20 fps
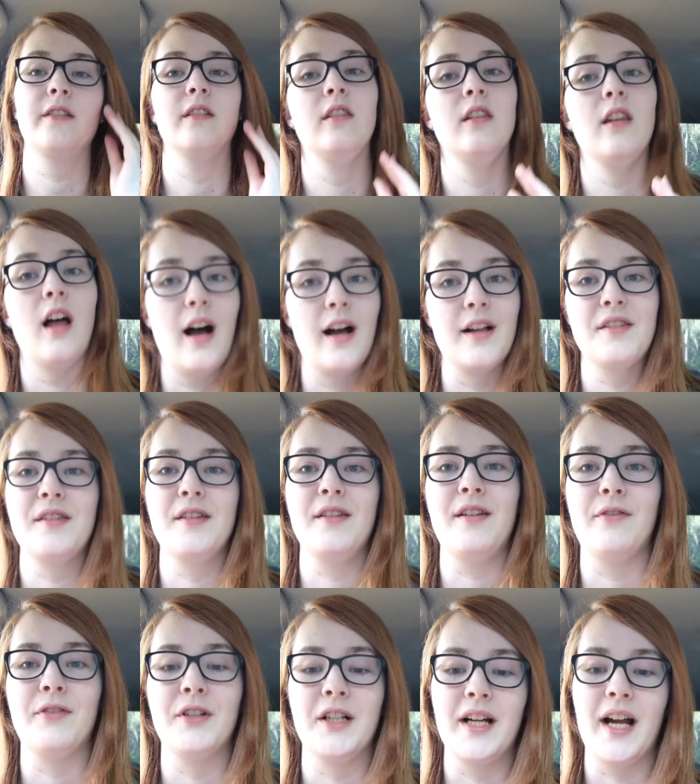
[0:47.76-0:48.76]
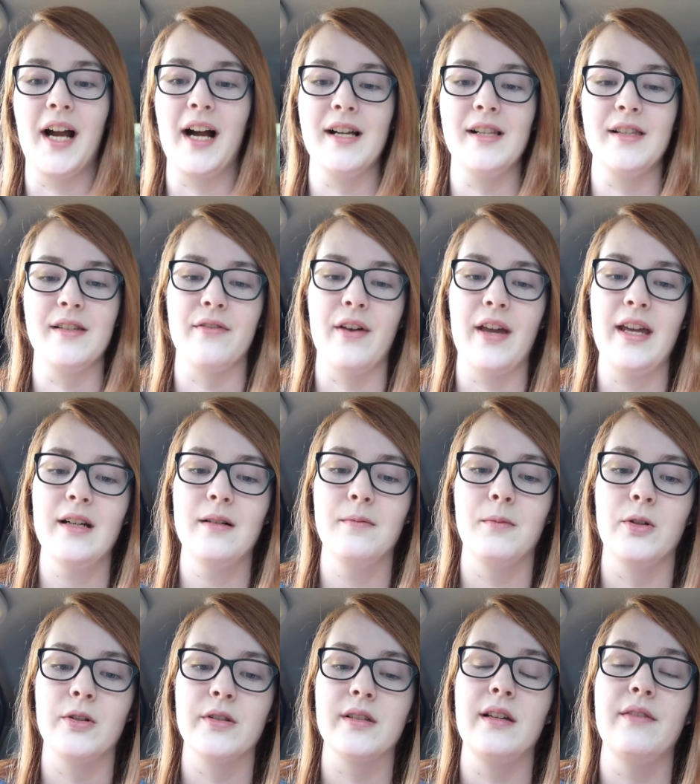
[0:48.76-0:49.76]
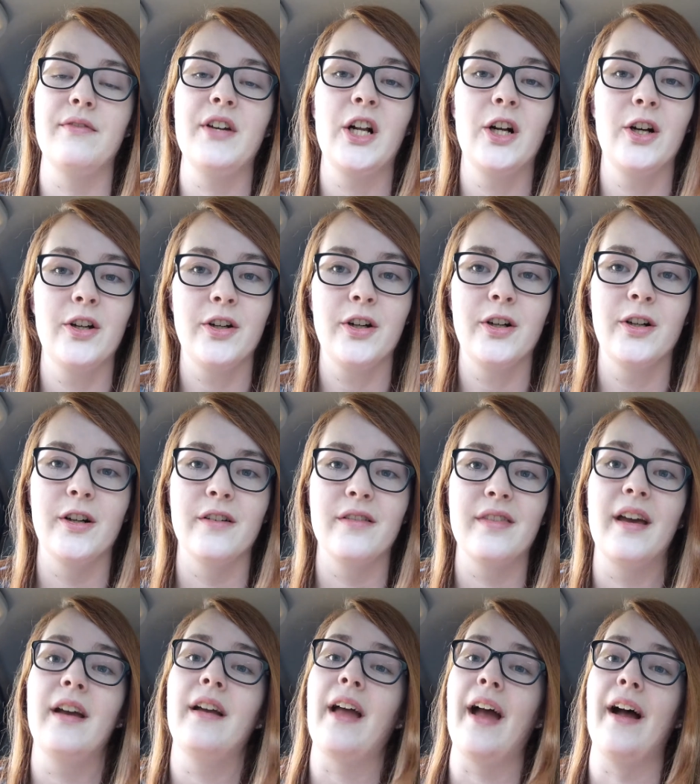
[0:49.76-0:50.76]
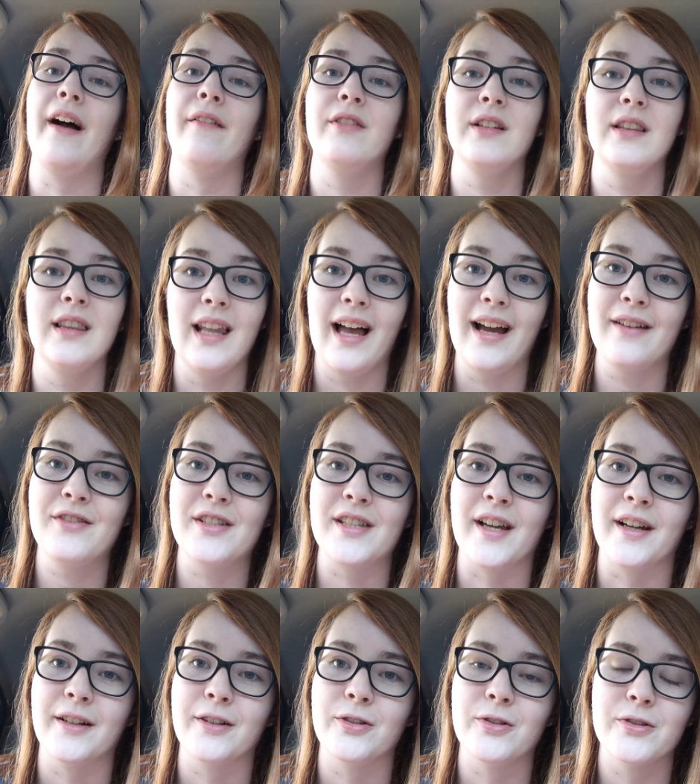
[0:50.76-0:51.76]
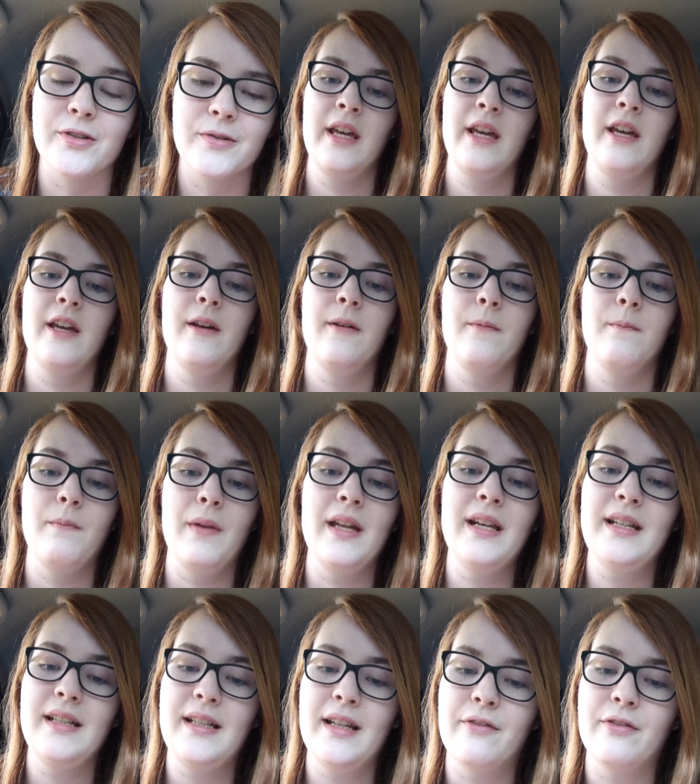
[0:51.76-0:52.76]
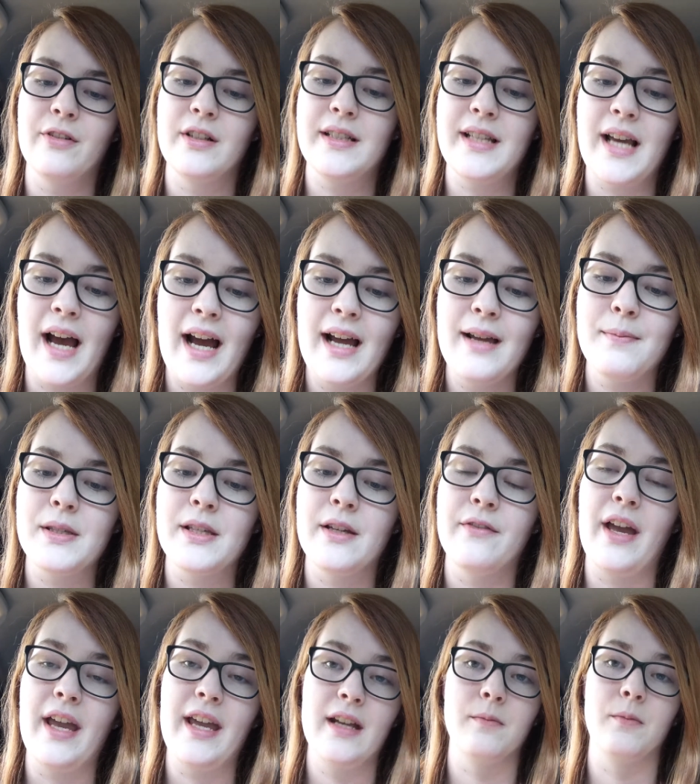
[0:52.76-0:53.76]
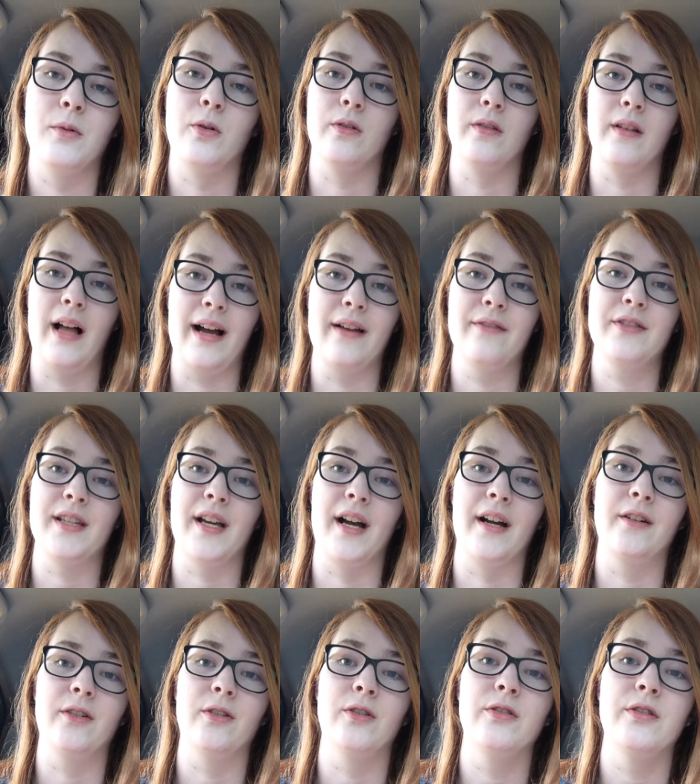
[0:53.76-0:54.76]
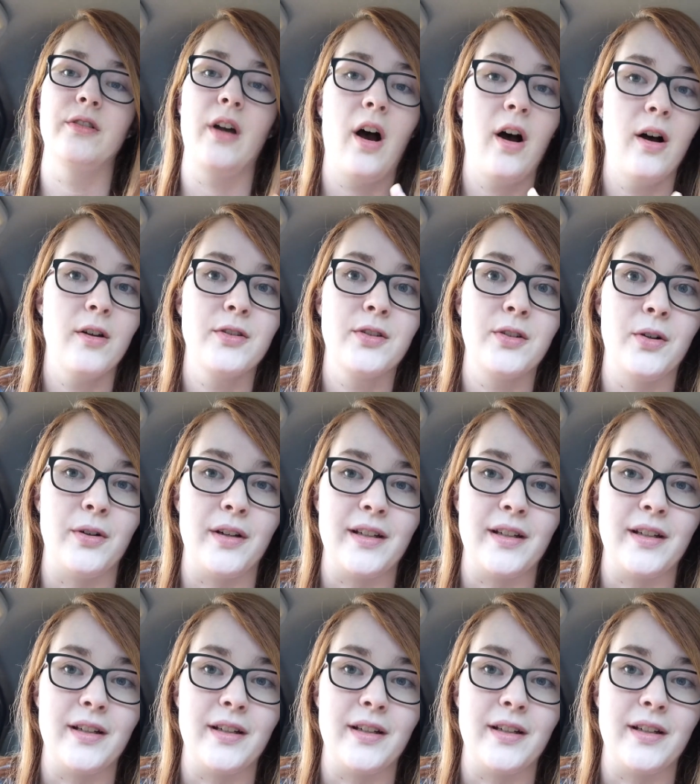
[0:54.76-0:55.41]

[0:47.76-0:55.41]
lots of different kinds of animals living on Earth that have life cycles. Many different types of animal life cycles also